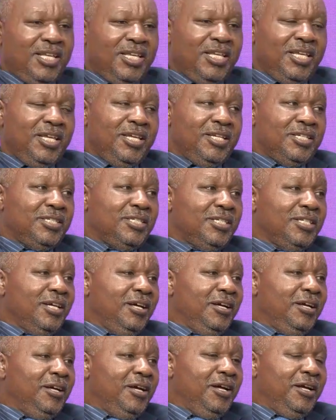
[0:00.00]
Yes,
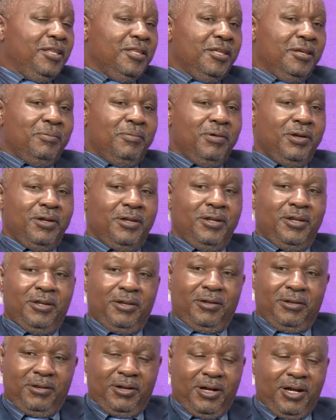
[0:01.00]
I think
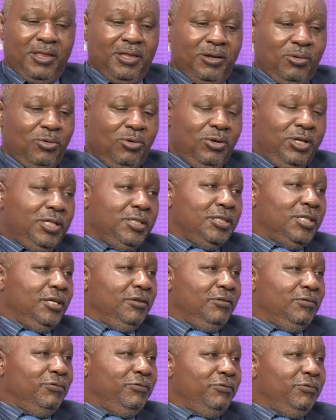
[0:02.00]
my other colleagues
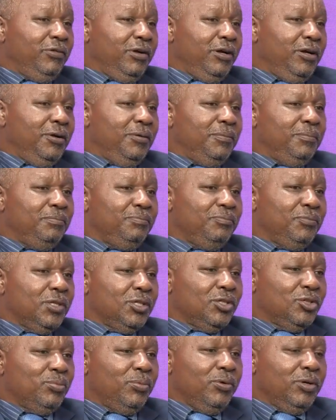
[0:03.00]
have
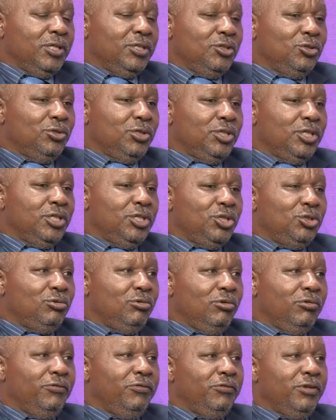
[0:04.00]
spoken to the issue
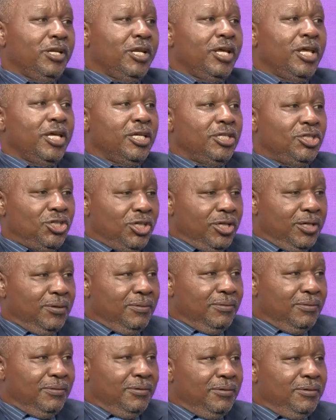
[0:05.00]
of engaging,
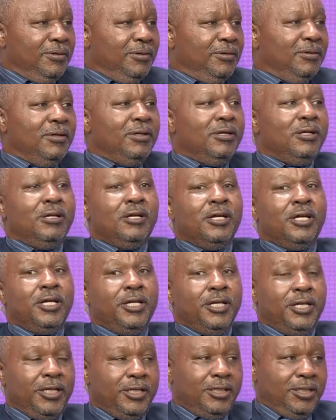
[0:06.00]

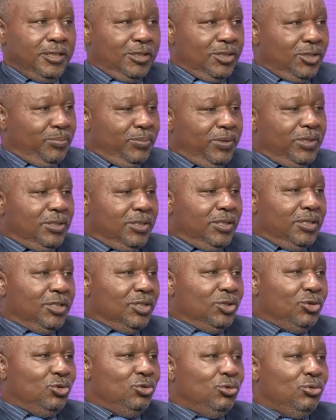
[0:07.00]
creating
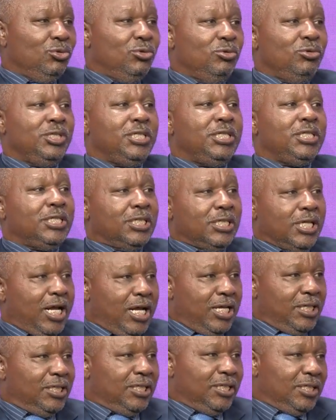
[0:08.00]
spaces to
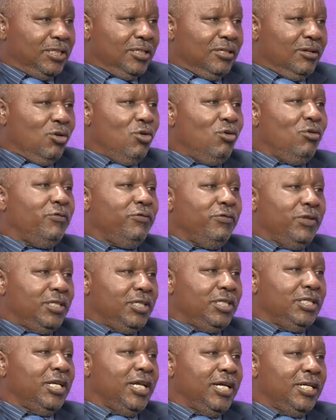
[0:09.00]
discuss
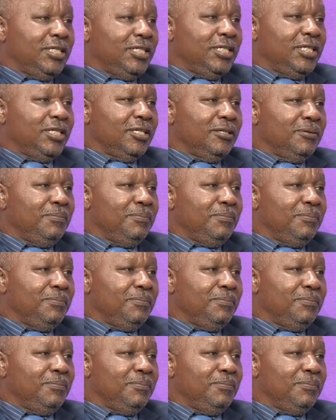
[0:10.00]
COVID-19.